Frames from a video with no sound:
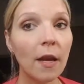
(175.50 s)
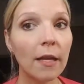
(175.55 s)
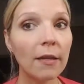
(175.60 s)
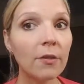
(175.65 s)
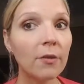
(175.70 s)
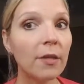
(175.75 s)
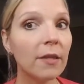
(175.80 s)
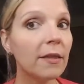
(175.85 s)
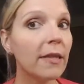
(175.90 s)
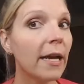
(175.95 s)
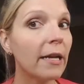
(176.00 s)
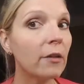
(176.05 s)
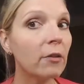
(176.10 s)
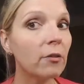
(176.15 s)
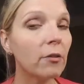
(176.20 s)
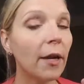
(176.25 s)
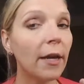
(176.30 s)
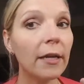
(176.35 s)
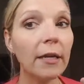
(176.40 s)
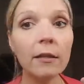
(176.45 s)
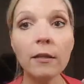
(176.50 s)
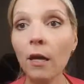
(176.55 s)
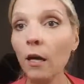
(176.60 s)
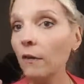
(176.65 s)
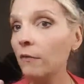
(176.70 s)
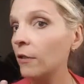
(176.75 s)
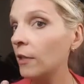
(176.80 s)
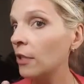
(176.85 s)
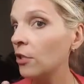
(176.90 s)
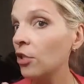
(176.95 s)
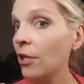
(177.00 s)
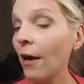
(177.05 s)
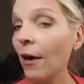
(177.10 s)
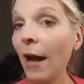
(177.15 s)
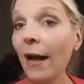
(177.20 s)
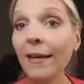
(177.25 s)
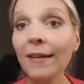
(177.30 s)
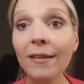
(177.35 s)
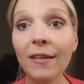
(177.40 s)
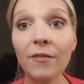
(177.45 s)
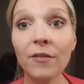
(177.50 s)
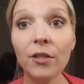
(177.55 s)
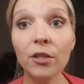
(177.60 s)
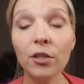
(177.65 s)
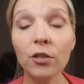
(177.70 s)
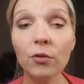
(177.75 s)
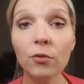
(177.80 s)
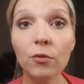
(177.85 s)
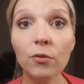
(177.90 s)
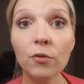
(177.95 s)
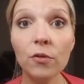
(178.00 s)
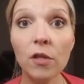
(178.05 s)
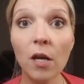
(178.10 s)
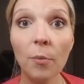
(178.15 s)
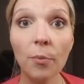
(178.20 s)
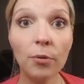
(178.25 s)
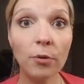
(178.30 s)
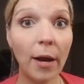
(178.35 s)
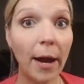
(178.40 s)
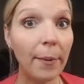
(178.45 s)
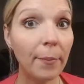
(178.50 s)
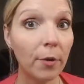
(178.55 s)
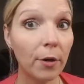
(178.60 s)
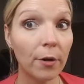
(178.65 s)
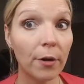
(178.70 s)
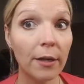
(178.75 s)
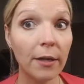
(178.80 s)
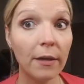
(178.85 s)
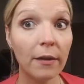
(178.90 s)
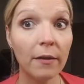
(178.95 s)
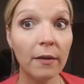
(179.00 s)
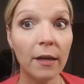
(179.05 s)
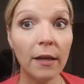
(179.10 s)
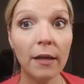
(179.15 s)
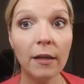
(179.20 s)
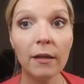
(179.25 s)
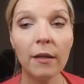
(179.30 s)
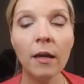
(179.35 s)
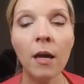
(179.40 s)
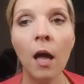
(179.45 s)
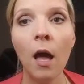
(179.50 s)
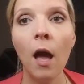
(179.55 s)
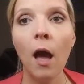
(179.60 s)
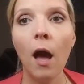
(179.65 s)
And you get that great coverage. Now, I didn't even use a primer or anything.